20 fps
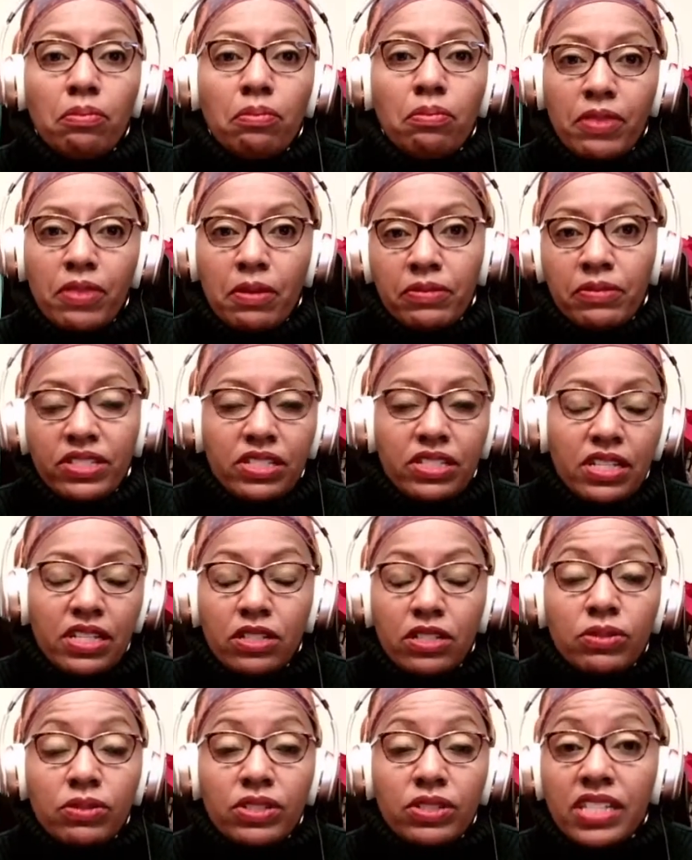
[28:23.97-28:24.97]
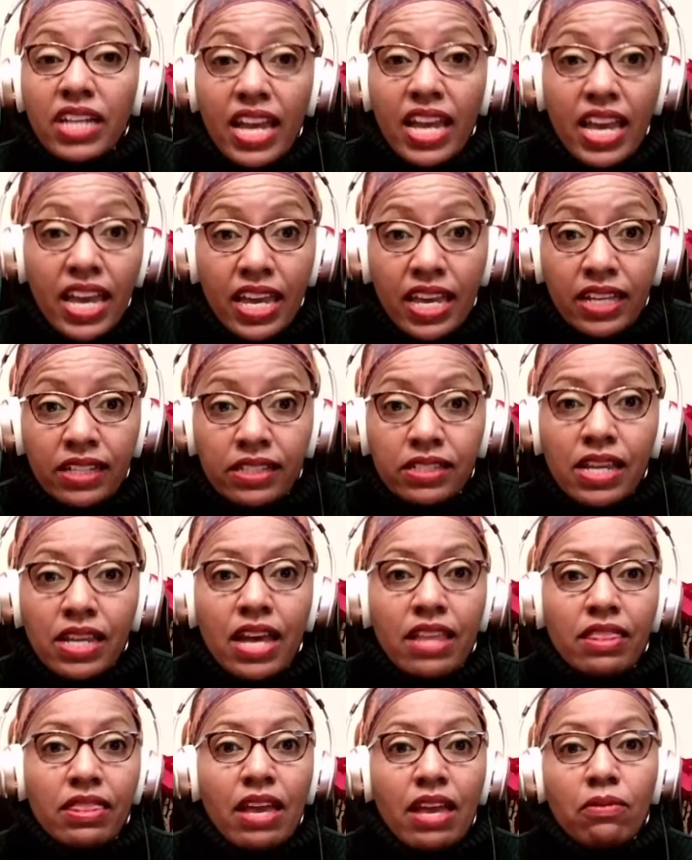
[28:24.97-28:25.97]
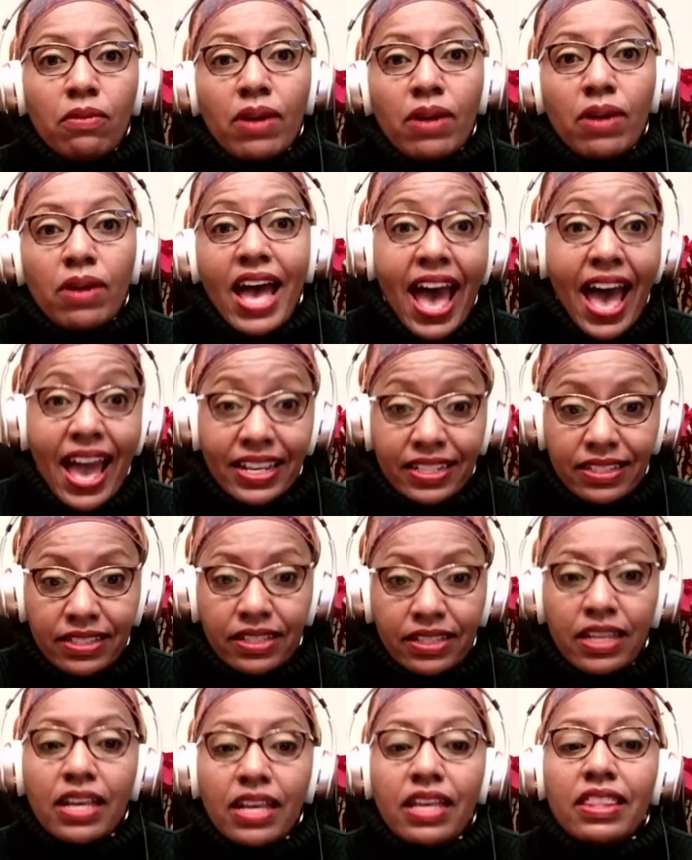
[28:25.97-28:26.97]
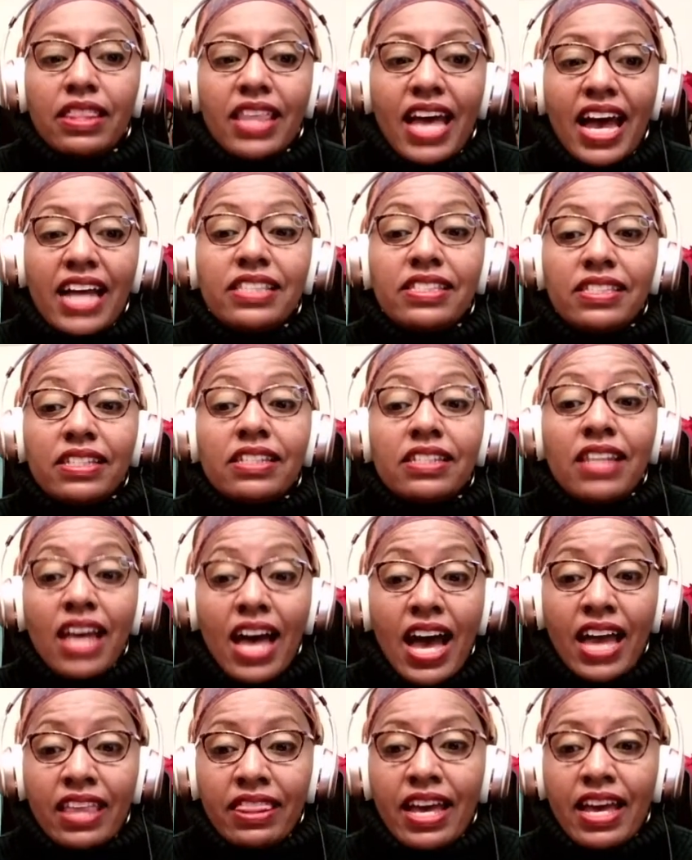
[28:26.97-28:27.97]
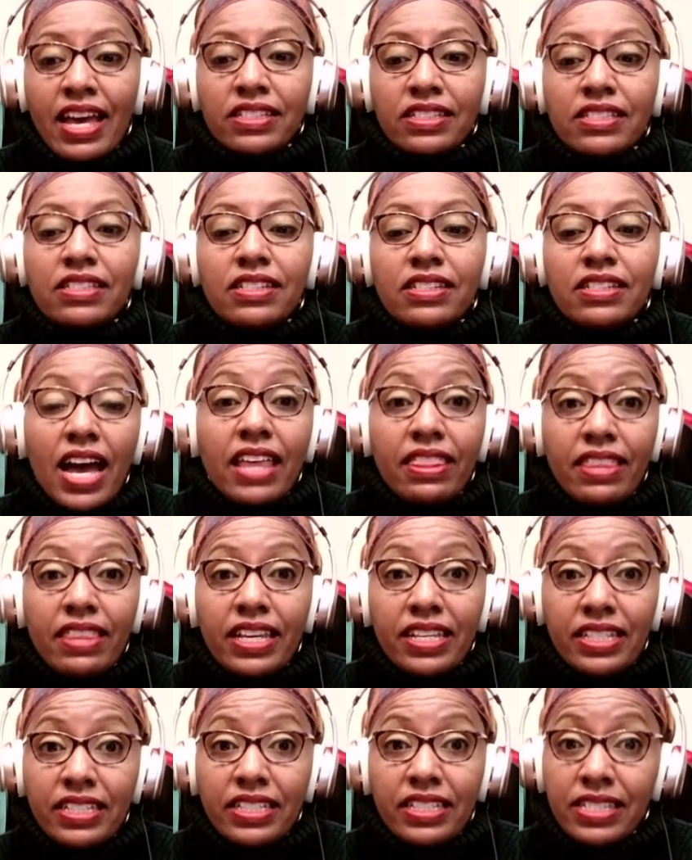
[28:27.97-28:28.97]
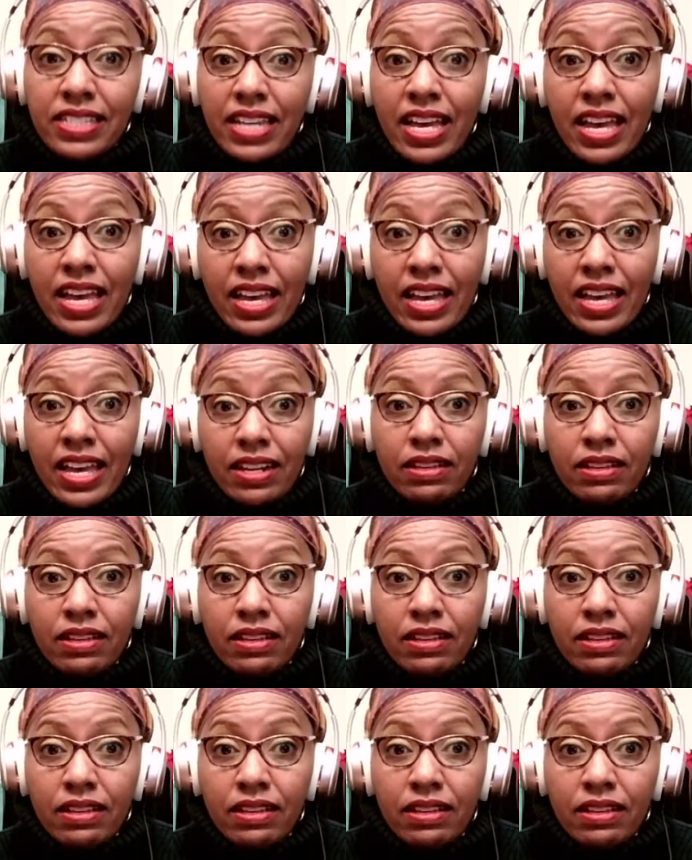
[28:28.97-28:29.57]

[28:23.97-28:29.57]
The machines were changed and they were hacked. That's the lie. That's the lie that he said.